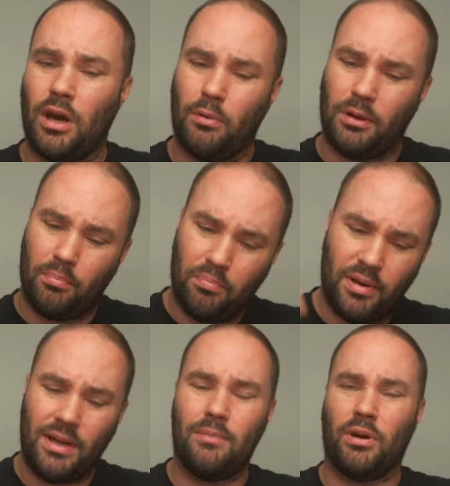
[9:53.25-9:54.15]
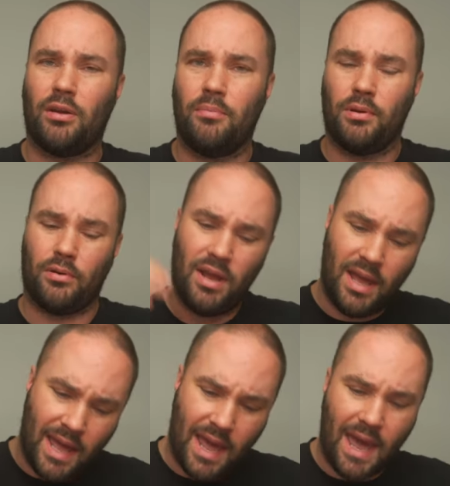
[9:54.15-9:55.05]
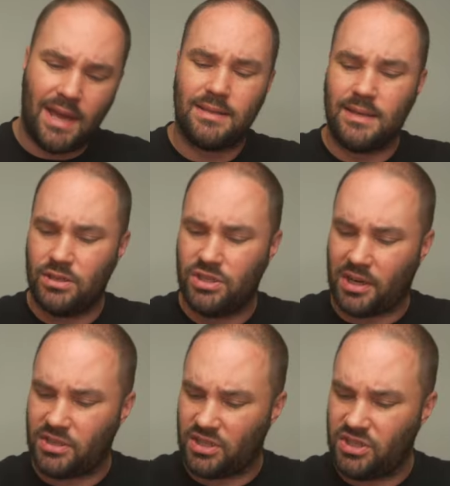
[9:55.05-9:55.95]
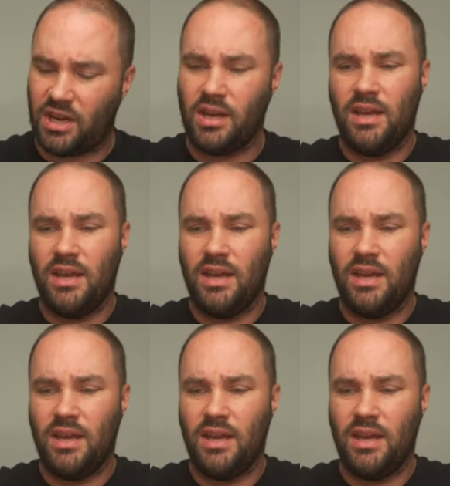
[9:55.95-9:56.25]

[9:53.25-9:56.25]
I am going to put it in my computer, edit it, chuck, chuck, chuck,